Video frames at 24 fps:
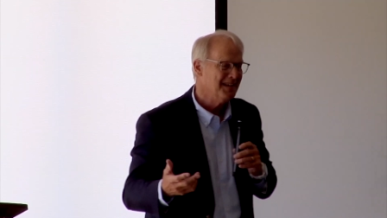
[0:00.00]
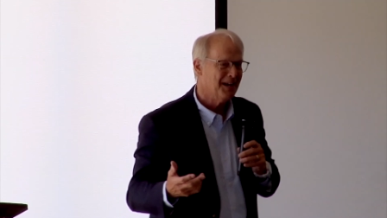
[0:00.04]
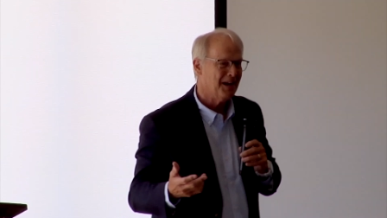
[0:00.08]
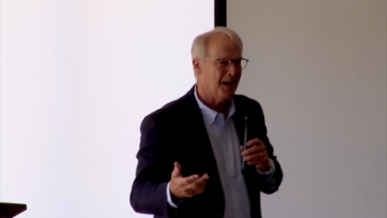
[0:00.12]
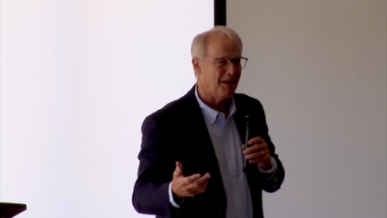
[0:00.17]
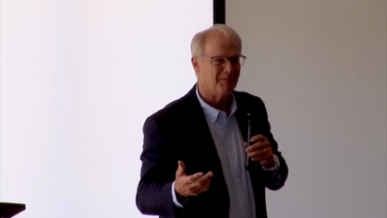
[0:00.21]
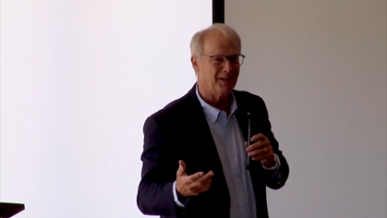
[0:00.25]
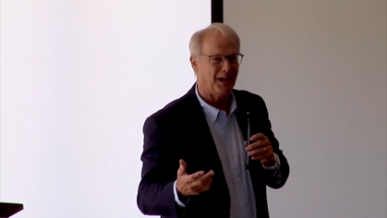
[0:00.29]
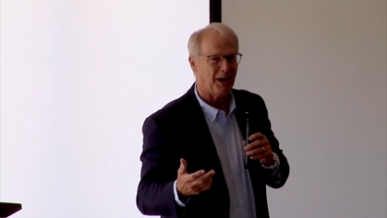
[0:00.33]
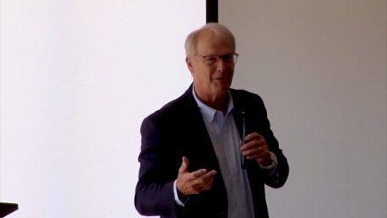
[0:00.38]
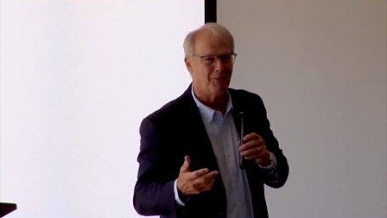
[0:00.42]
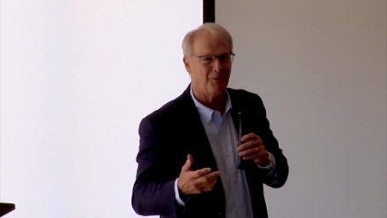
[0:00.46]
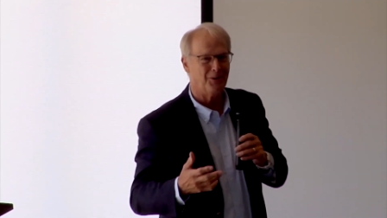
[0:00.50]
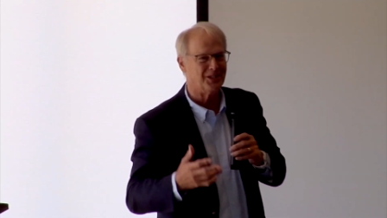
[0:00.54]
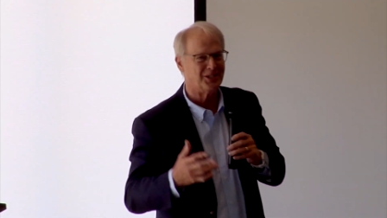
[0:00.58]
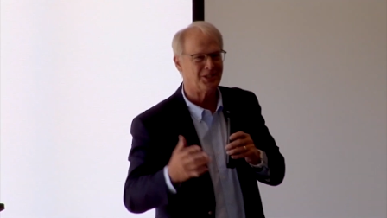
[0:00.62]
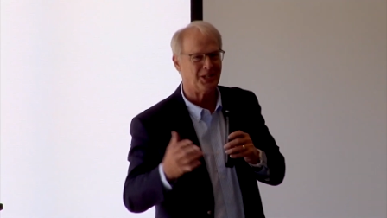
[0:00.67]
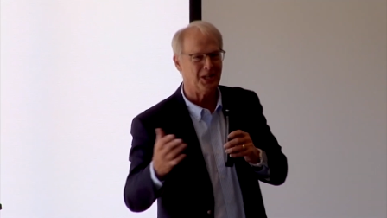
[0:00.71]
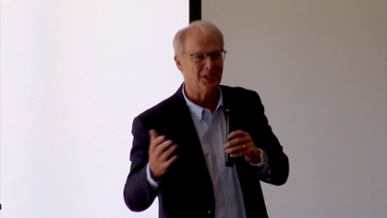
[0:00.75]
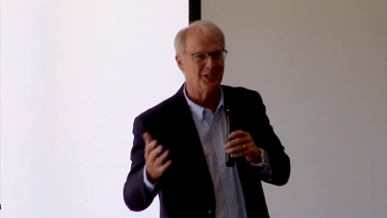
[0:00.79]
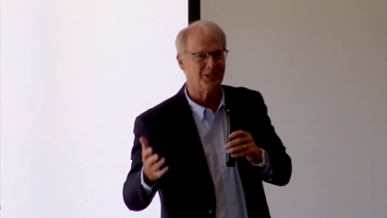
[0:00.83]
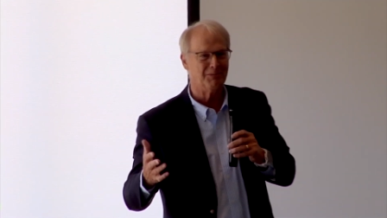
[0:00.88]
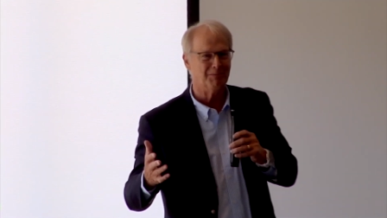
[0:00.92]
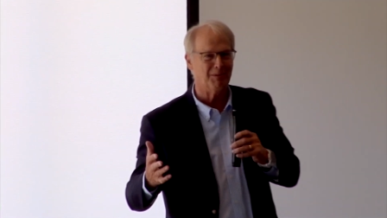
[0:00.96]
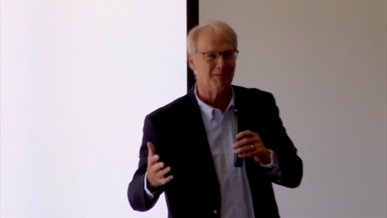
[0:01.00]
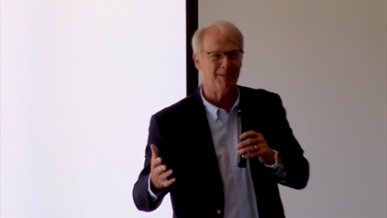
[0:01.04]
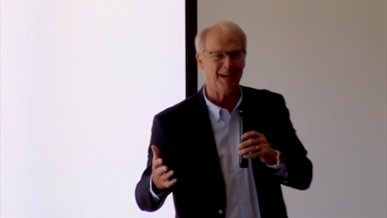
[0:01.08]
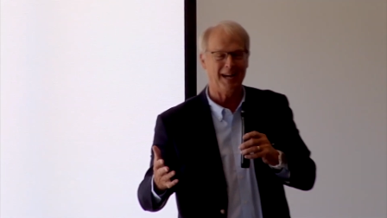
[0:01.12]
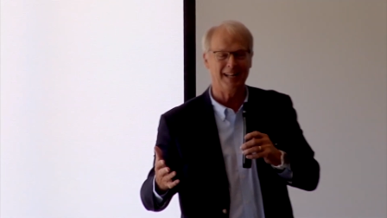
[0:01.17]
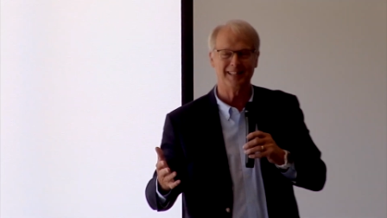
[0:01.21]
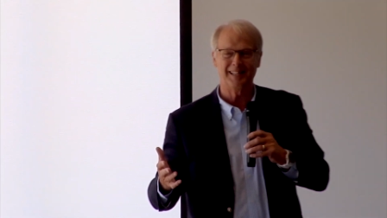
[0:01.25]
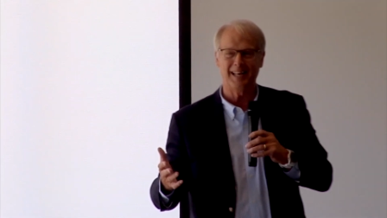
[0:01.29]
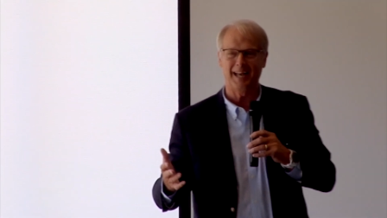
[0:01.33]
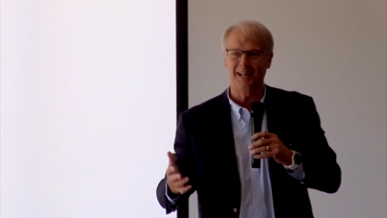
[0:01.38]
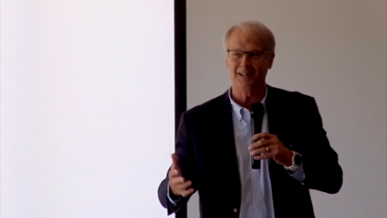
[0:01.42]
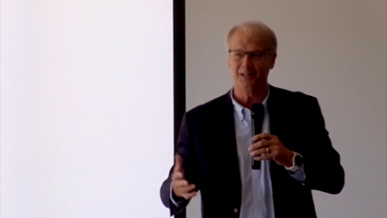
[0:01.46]
I mean, I always teased him
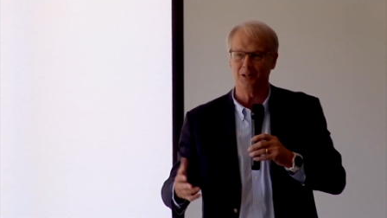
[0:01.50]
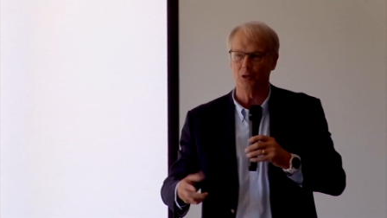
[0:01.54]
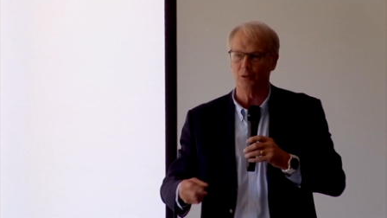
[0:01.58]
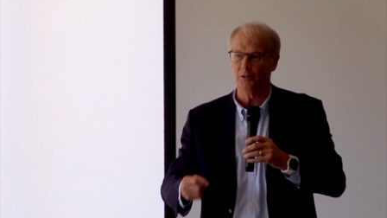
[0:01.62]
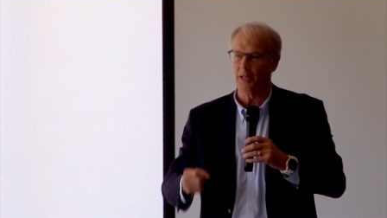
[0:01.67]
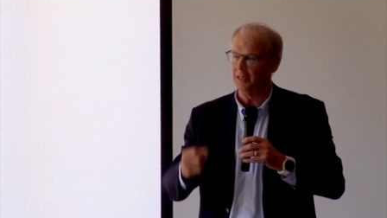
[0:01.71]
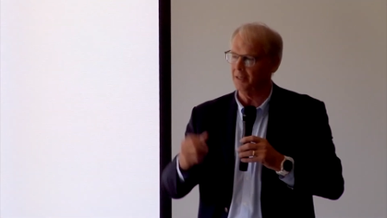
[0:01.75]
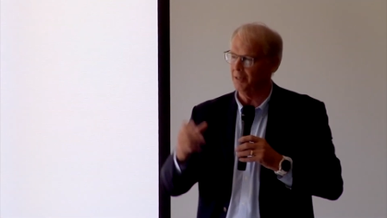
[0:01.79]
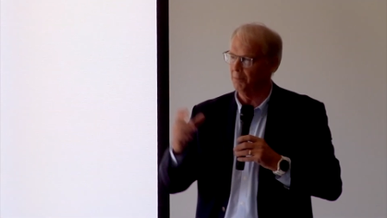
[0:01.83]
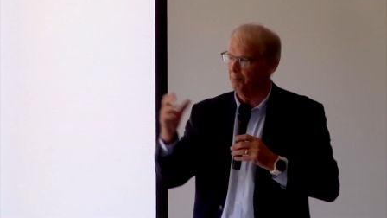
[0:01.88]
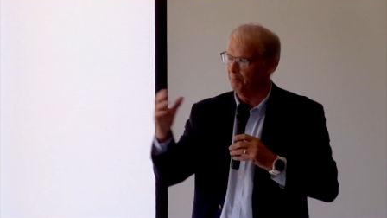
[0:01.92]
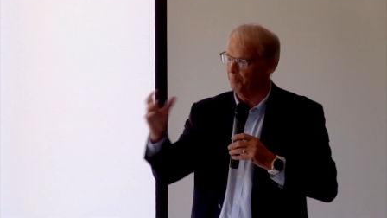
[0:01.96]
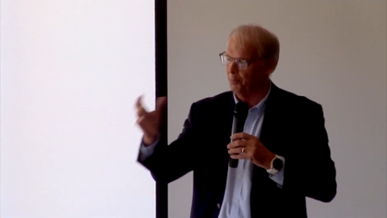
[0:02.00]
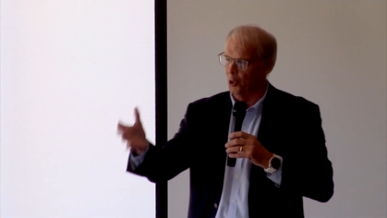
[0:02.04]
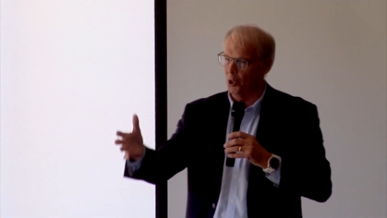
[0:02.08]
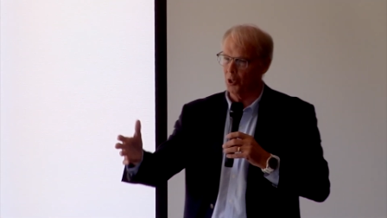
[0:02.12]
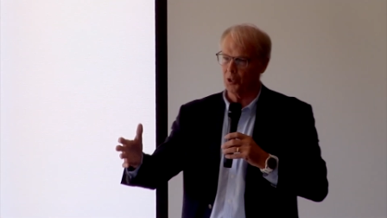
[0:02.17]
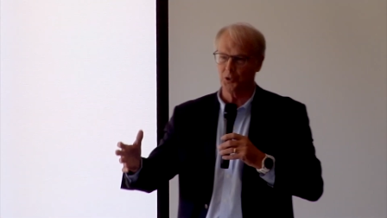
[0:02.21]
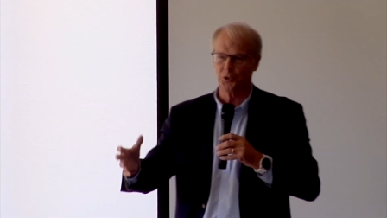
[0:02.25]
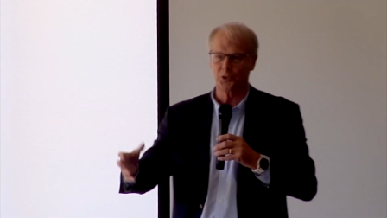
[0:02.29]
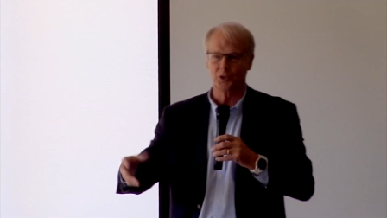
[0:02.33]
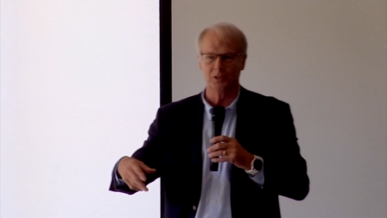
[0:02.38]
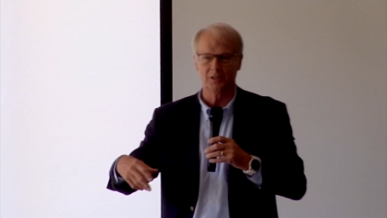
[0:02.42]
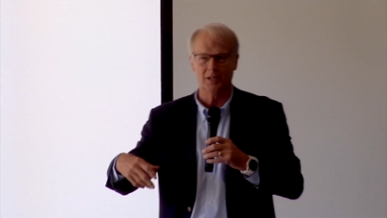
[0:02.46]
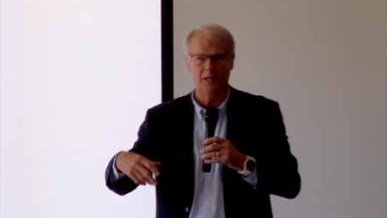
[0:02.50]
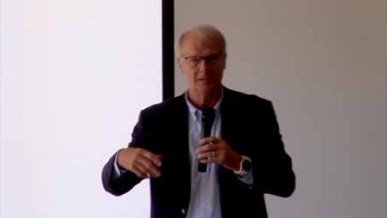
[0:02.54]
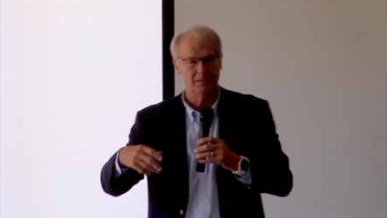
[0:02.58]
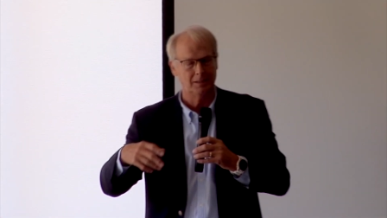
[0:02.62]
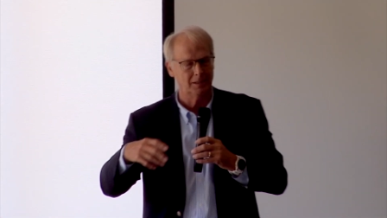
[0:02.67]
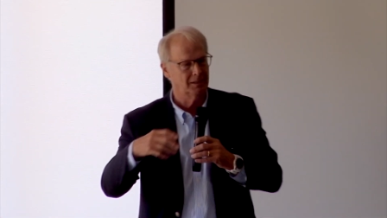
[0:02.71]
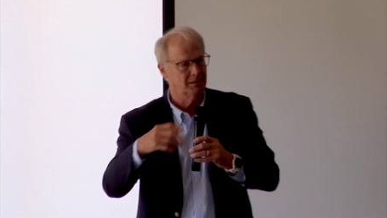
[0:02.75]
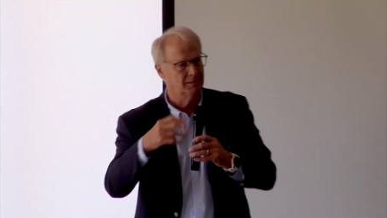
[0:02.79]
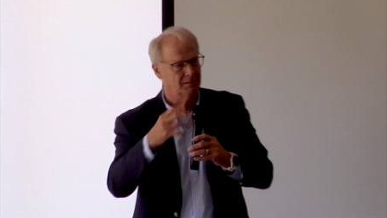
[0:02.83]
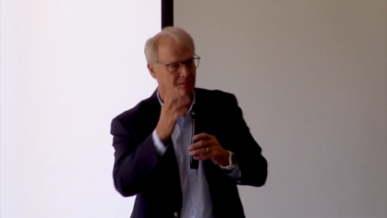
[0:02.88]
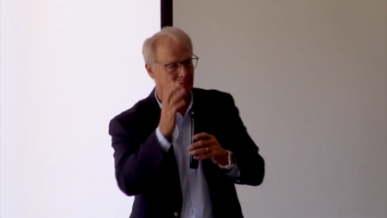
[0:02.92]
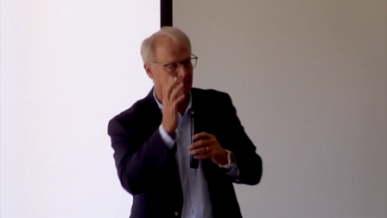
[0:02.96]
about that. You know, they did books and they
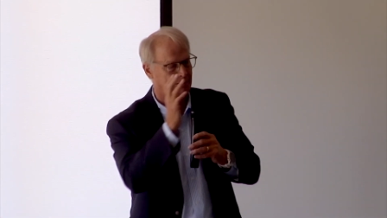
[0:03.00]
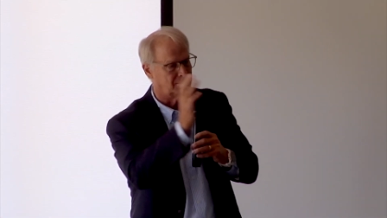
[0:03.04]
did